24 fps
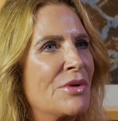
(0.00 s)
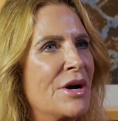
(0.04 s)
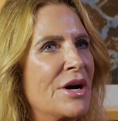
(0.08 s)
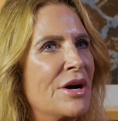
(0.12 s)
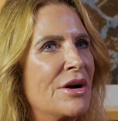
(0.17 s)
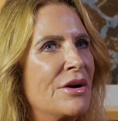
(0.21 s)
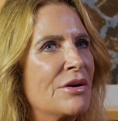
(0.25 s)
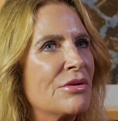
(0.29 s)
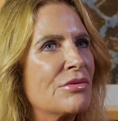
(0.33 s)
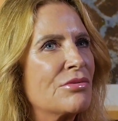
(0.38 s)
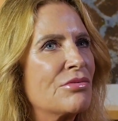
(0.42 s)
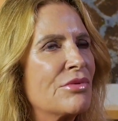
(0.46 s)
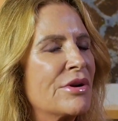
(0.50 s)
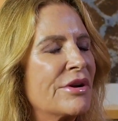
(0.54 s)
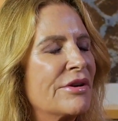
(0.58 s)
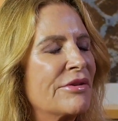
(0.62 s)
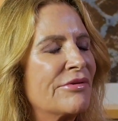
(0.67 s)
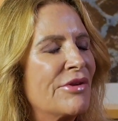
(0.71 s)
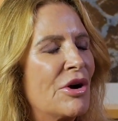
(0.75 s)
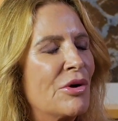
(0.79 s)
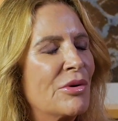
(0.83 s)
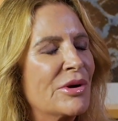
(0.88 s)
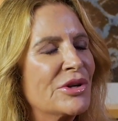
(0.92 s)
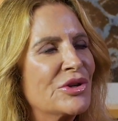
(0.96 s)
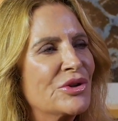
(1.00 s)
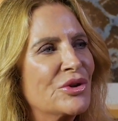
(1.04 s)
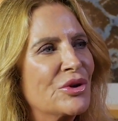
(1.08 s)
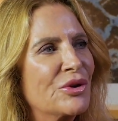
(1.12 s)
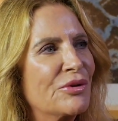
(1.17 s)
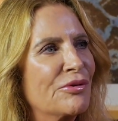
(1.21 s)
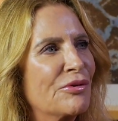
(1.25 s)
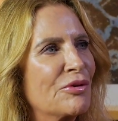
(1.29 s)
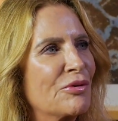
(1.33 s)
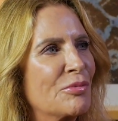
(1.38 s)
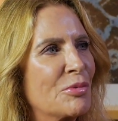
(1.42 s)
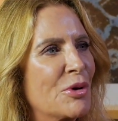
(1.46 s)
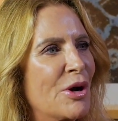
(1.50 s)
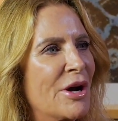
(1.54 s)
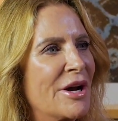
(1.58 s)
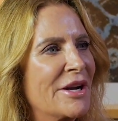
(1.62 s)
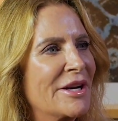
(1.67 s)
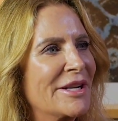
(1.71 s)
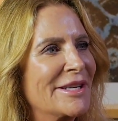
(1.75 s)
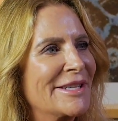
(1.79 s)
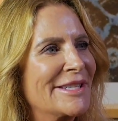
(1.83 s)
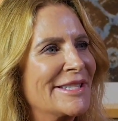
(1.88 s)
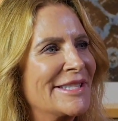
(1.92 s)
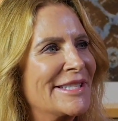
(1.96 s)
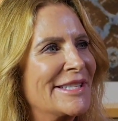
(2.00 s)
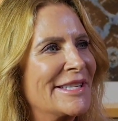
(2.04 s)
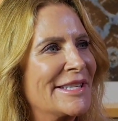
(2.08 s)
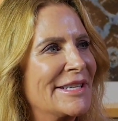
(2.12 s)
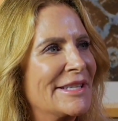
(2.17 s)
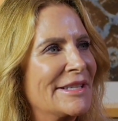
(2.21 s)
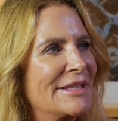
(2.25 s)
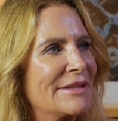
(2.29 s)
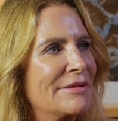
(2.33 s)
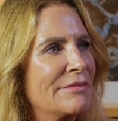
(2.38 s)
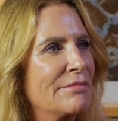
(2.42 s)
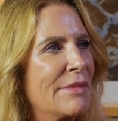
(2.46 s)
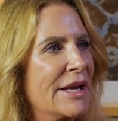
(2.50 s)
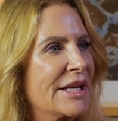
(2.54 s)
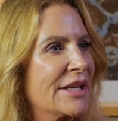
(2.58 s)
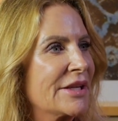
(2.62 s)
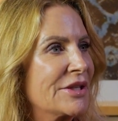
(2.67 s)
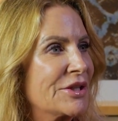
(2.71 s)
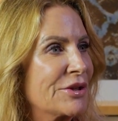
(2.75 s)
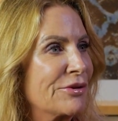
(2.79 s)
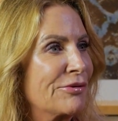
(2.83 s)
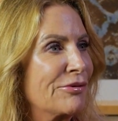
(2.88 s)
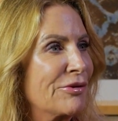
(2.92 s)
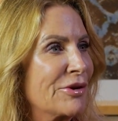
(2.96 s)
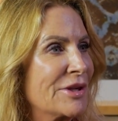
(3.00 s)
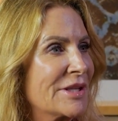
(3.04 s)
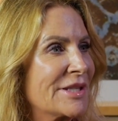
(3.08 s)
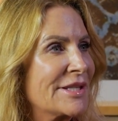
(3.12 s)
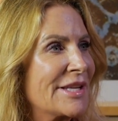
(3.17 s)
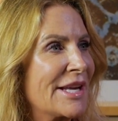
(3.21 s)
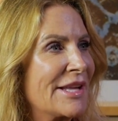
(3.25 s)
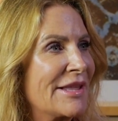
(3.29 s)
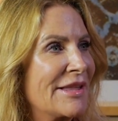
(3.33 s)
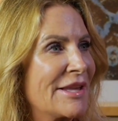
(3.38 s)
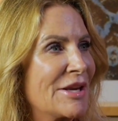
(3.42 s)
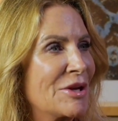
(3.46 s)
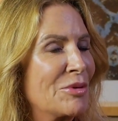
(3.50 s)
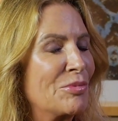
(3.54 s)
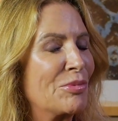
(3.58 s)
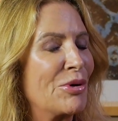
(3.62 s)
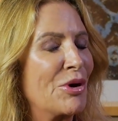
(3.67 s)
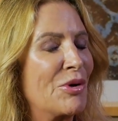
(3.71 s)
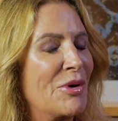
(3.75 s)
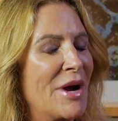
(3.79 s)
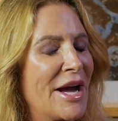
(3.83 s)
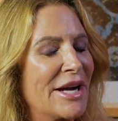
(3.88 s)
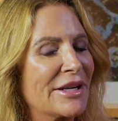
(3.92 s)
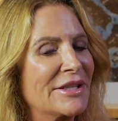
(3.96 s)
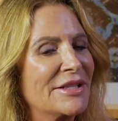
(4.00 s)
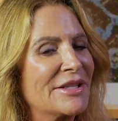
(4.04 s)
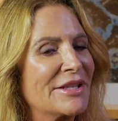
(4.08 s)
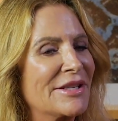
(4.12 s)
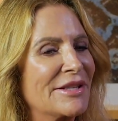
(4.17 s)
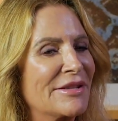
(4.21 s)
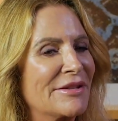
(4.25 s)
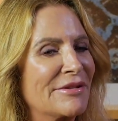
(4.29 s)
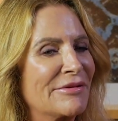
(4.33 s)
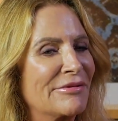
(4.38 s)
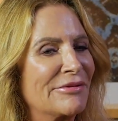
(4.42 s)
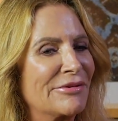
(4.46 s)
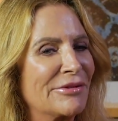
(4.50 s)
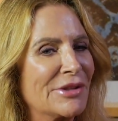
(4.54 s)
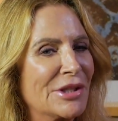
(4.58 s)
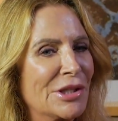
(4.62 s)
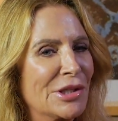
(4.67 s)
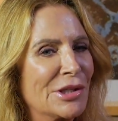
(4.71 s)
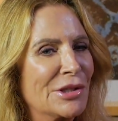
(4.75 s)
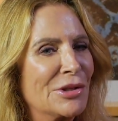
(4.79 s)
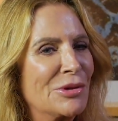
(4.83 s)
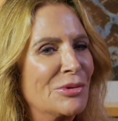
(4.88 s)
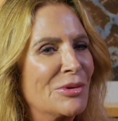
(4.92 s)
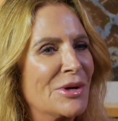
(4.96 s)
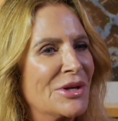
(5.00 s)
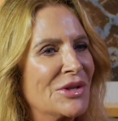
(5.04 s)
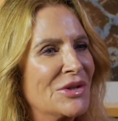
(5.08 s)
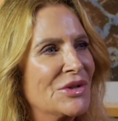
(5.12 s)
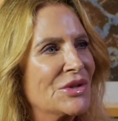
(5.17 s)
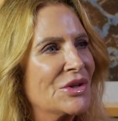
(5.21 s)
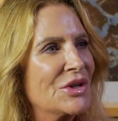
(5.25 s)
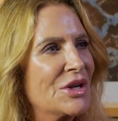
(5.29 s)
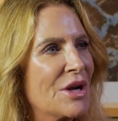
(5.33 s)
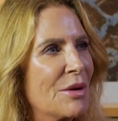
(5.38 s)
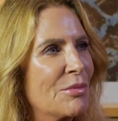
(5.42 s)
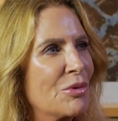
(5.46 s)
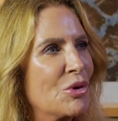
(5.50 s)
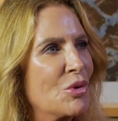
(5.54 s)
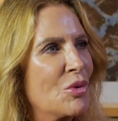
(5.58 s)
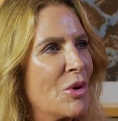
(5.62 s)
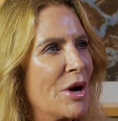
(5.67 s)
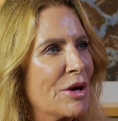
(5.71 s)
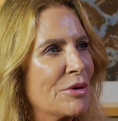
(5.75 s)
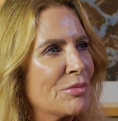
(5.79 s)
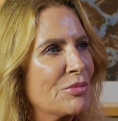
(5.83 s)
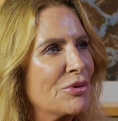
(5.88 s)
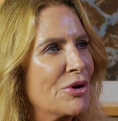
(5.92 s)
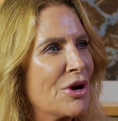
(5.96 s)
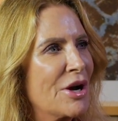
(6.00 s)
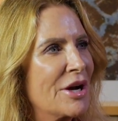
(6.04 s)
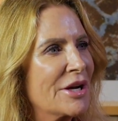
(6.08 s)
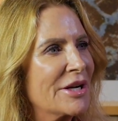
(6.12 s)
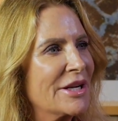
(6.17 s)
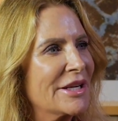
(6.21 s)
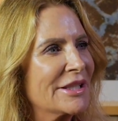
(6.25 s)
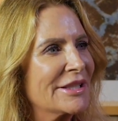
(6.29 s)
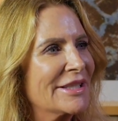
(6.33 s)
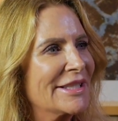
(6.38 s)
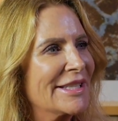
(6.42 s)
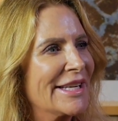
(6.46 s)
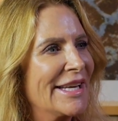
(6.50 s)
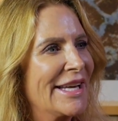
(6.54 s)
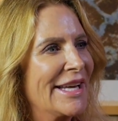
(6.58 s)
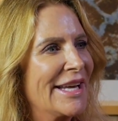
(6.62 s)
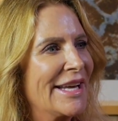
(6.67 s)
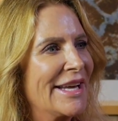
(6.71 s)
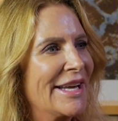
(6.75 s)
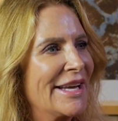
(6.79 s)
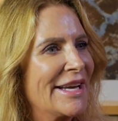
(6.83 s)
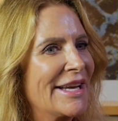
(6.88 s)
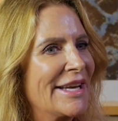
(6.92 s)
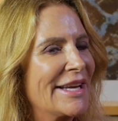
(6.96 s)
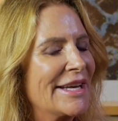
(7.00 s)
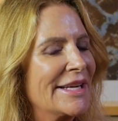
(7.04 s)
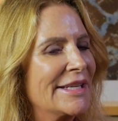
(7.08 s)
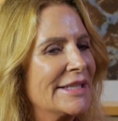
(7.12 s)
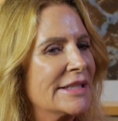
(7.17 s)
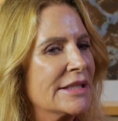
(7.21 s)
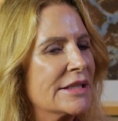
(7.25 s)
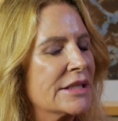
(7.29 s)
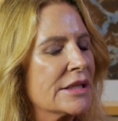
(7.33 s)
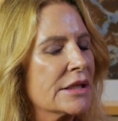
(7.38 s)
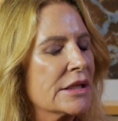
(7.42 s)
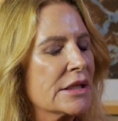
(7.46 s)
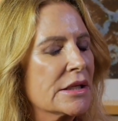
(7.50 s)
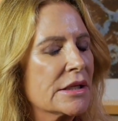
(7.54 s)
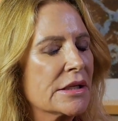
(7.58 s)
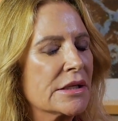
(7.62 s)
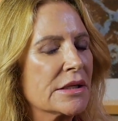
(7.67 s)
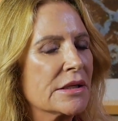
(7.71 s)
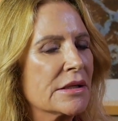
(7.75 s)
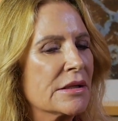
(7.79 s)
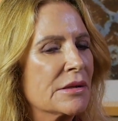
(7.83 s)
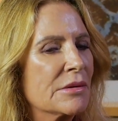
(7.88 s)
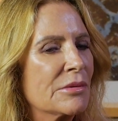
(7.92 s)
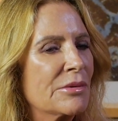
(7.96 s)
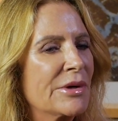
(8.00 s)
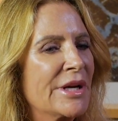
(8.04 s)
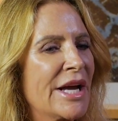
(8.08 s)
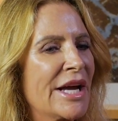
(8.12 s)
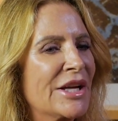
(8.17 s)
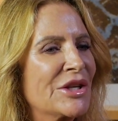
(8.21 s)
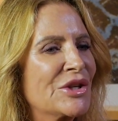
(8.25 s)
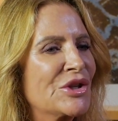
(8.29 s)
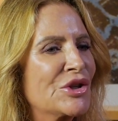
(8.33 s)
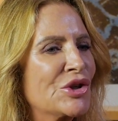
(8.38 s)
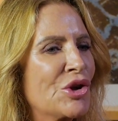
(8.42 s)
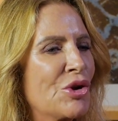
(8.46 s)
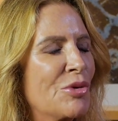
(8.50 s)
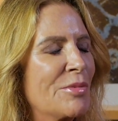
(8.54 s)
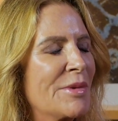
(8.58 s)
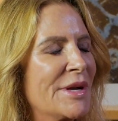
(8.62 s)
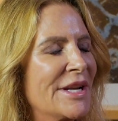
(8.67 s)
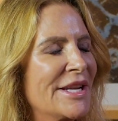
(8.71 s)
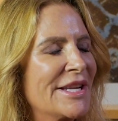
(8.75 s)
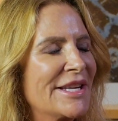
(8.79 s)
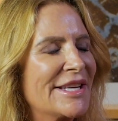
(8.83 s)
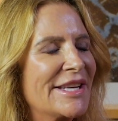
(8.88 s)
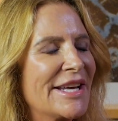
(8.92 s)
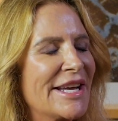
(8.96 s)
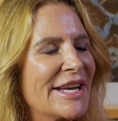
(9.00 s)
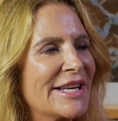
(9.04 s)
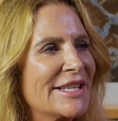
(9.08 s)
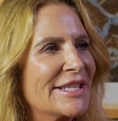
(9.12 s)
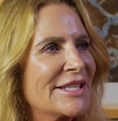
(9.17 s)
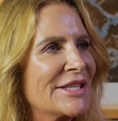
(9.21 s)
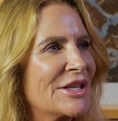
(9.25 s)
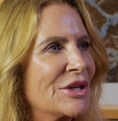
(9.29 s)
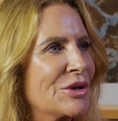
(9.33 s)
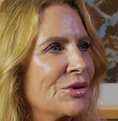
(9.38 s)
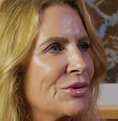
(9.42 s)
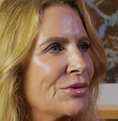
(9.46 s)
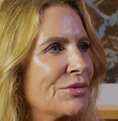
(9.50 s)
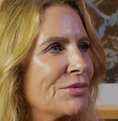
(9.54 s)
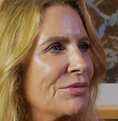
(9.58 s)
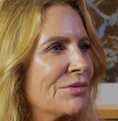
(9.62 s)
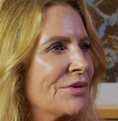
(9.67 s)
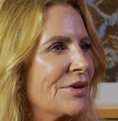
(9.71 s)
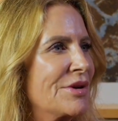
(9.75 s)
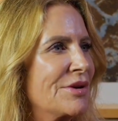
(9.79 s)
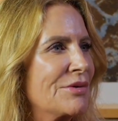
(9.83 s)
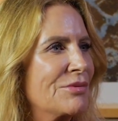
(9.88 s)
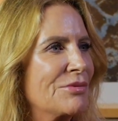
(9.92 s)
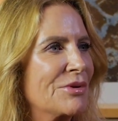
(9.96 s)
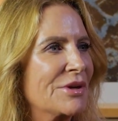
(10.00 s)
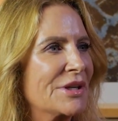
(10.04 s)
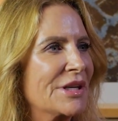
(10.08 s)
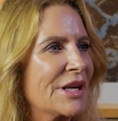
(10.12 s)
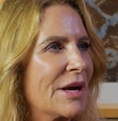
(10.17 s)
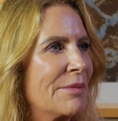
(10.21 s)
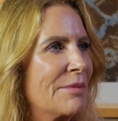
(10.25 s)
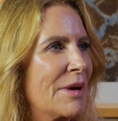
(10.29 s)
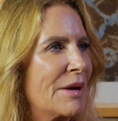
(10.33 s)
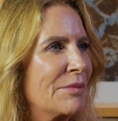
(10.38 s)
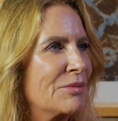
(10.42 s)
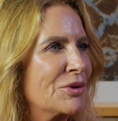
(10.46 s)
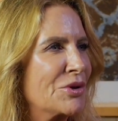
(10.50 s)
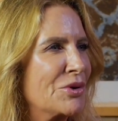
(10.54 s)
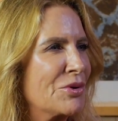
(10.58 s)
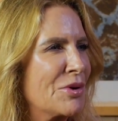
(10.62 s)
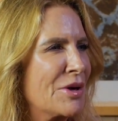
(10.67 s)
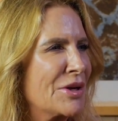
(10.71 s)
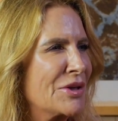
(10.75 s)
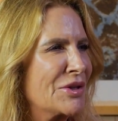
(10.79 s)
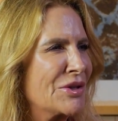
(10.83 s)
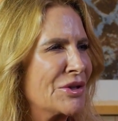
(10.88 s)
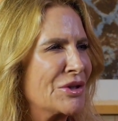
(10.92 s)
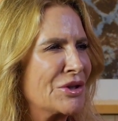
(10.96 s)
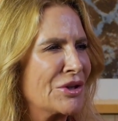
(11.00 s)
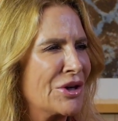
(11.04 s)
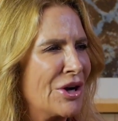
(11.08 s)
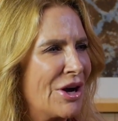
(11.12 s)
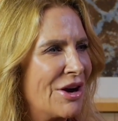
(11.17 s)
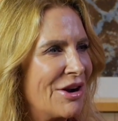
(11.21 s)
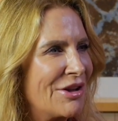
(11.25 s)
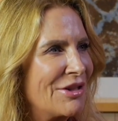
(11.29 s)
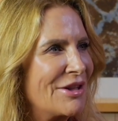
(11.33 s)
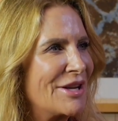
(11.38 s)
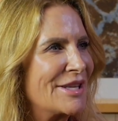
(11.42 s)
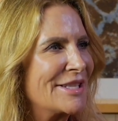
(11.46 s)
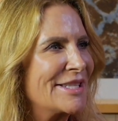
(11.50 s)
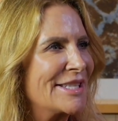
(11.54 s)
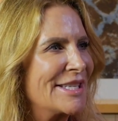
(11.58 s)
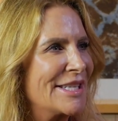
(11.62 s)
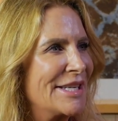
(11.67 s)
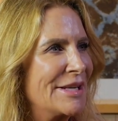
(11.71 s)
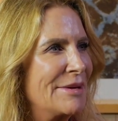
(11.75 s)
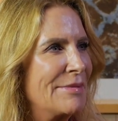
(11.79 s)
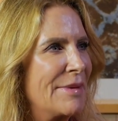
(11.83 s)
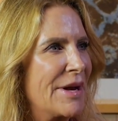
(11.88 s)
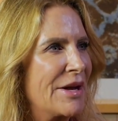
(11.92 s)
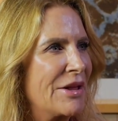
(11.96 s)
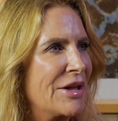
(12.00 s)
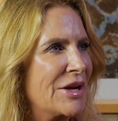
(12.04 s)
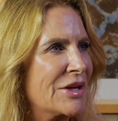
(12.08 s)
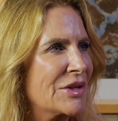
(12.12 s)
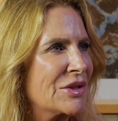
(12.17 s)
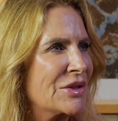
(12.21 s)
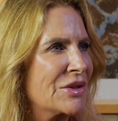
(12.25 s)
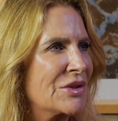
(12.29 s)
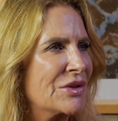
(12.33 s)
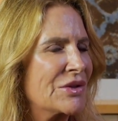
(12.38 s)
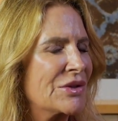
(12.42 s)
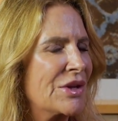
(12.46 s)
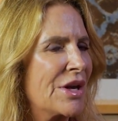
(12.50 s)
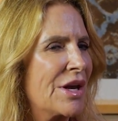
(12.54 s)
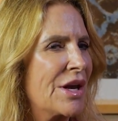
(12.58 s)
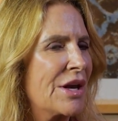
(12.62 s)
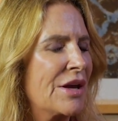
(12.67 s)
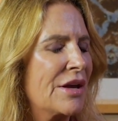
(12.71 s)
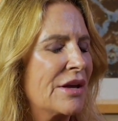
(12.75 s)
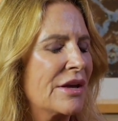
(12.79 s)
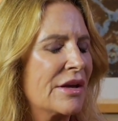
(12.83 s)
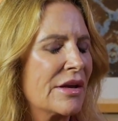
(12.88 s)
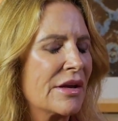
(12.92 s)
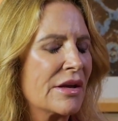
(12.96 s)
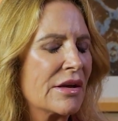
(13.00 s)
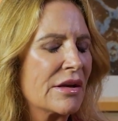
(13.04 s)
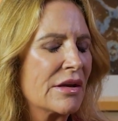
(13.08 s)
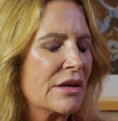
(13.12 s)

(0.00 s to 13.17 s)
Well, we've always looked for products that make a difference. I think Proactive was the number one product, and we had so many guests that would come up to us and call us and email us and say,